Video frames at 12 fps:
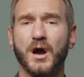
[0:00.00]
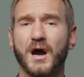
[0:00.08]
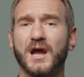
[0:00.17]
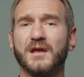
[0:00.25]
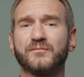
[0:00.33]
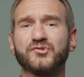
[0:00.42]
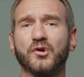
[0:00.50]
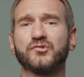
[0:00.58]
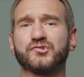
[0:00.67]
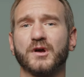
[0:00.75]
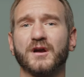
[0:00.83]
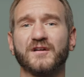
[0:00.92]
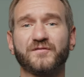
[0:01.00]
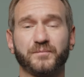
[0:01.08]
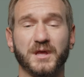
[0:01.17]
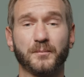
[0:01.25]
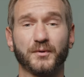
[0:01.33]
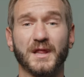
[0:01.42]
I am so sorry if
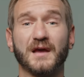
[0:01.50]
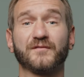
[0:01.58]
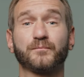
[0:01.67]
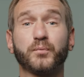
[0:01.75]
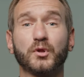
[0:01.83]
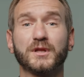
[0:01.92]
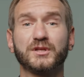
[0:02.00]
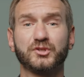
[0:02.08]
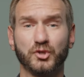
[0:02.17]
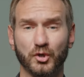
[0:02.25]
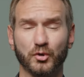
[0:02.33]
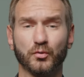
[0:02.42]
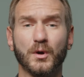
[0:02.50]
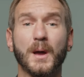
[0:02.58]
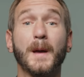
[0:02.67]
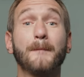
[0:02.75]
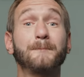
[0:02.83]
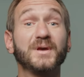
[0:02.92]
people have bullied you
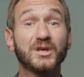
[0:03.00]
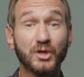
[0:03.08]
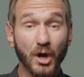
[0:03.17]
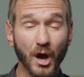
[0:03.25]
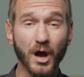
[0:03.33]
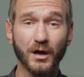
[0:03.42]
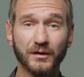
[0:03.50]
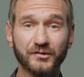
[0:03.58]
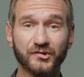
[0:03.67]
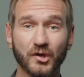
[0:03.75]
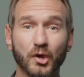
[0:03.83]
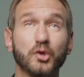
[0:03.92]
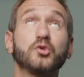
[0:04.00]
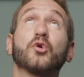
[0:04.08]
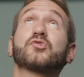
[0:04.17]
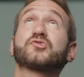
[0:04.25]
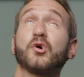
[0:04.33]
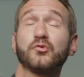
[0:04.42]
because
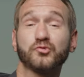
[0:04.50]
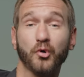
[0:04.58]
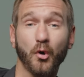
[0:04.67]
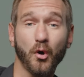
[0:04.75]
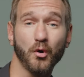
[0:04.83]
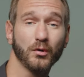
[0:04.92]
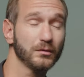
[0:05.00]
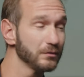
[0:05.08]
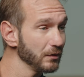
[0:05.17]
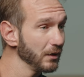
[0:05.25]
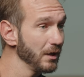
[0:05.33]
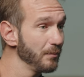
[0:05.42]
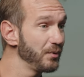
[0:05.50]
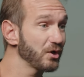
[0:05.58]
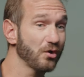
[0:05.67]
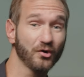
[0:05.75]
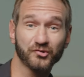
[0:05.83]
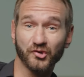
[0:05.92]
you're so tall,
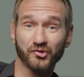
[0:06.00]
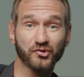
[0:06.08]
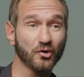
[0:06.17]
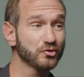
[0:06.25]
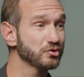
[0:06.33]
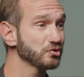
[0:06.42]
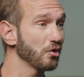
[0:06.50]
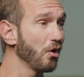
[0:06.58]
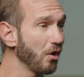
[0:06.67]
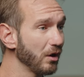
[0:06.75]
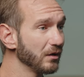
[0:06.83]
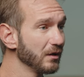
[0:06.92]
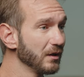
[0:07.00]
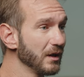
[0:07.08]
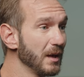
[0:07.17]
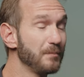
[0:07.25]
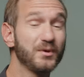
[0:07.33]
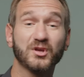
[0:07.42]
because you're so short,
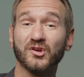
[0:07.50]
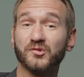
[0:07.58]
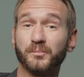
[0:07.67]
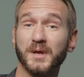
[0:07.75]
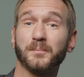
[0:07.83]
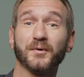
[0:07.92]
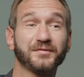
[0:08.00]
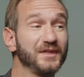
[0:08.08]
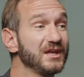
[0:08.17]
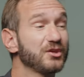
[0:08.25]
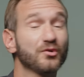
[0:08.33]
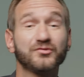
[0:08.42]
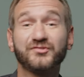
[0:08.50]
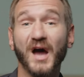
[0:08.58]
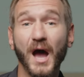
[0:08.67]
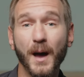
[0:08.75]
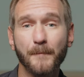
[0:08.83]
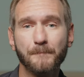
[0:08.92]
because people think you're
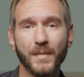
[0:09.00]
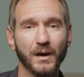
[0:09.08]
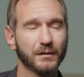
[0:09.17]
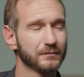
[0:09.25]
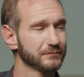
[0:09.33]
dumb.